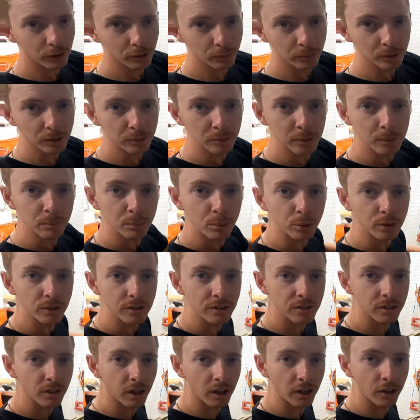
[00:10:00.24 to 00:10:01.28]
what I'm going to be
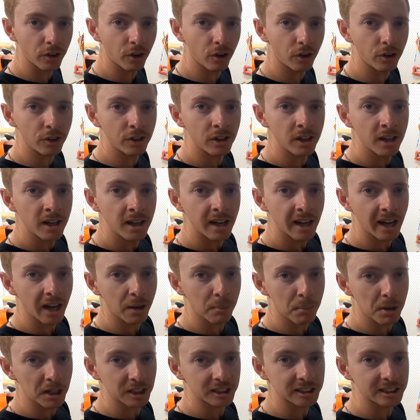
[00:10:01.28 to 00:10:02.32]
putting, so I know
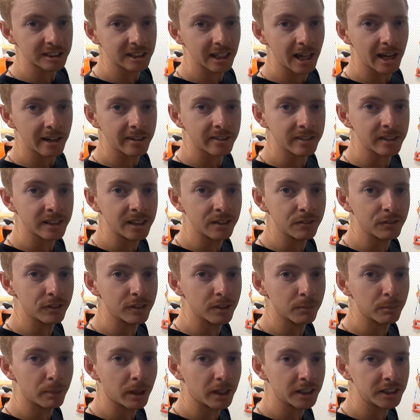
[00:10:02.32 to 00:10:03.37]
how much slack to give in
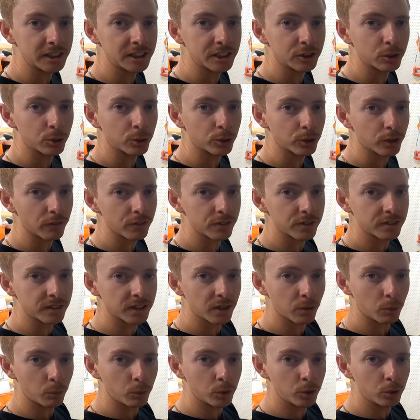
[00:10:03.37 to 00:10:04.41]
the bungee cord. Obviously it